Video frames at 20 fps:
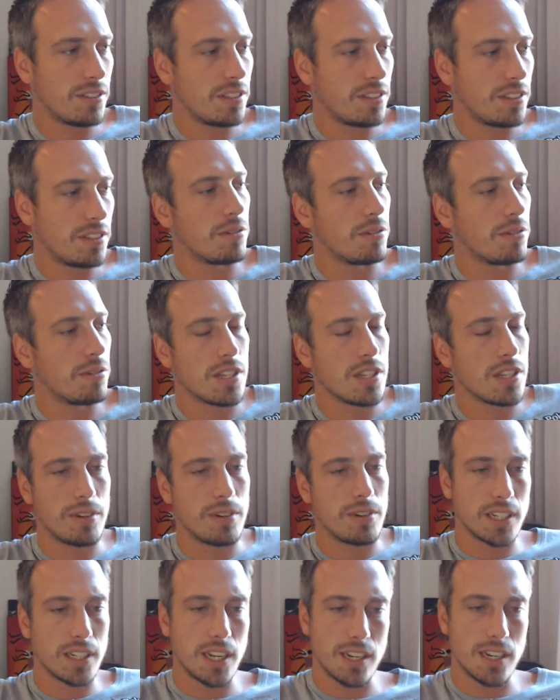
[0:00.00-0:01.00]
think when
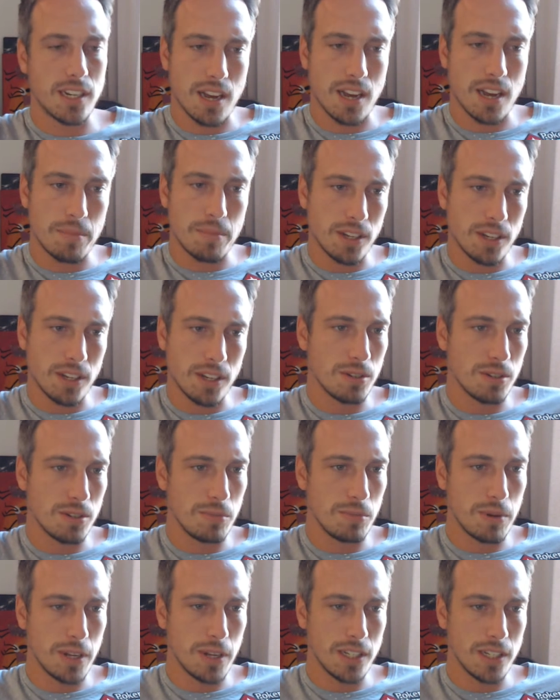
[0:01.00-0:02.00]
stuff like that is happening, you
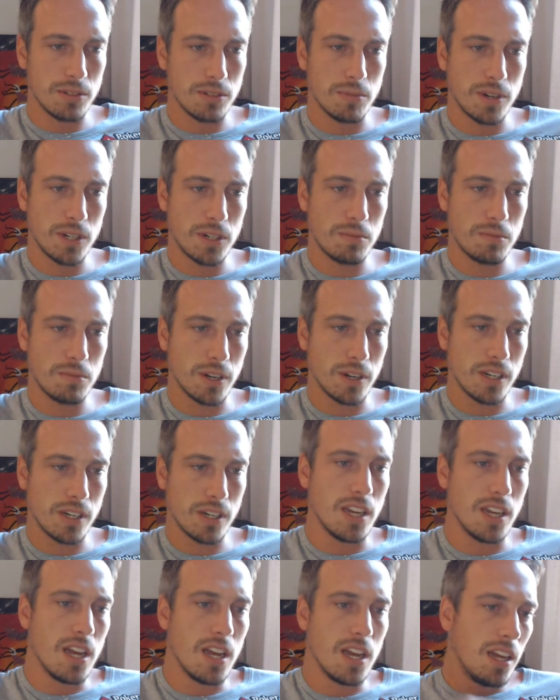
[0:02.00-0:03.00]
shouldn't be playing too much. But
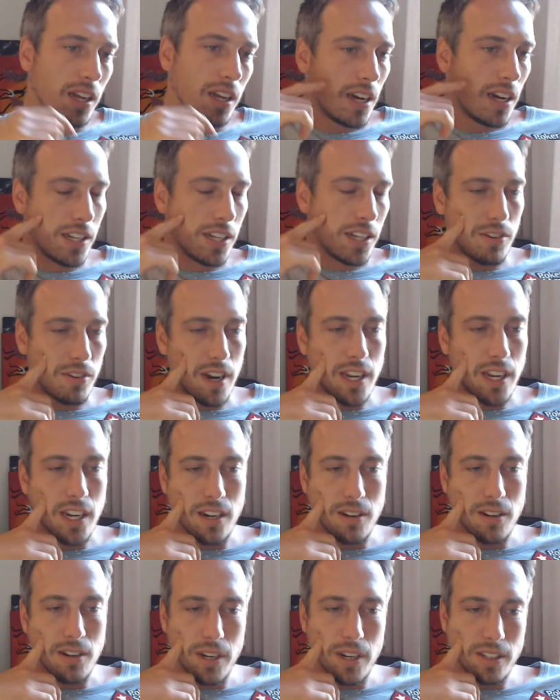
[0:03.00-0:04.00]
I tried
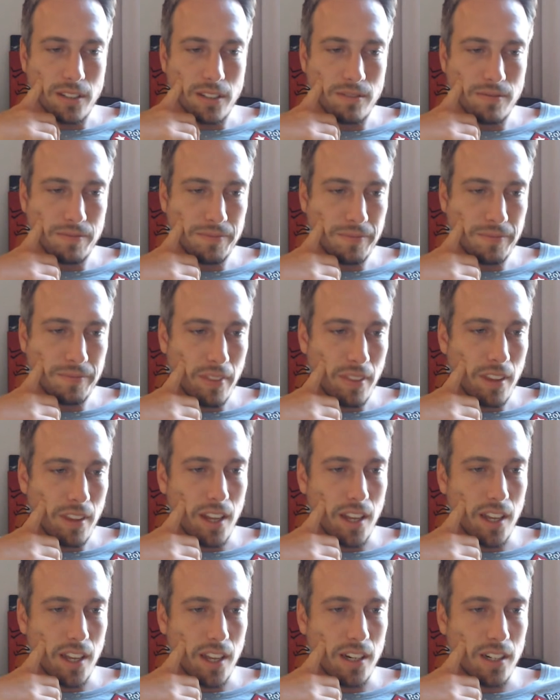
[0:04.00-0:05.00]
anyway,
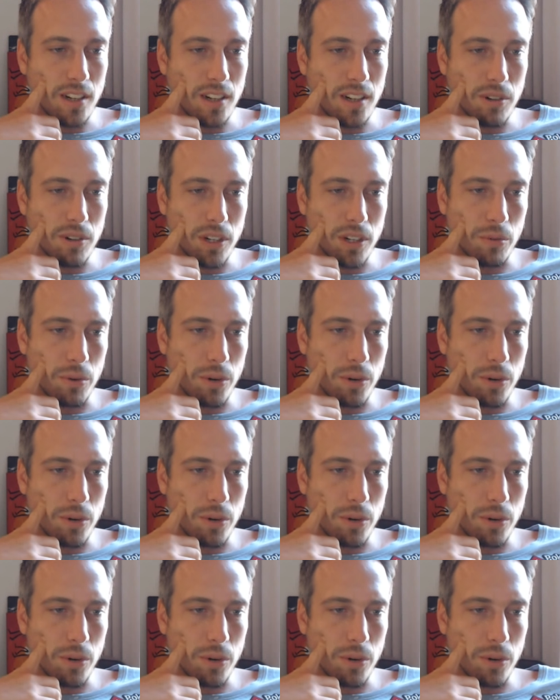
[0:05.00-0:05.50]
and it didn't really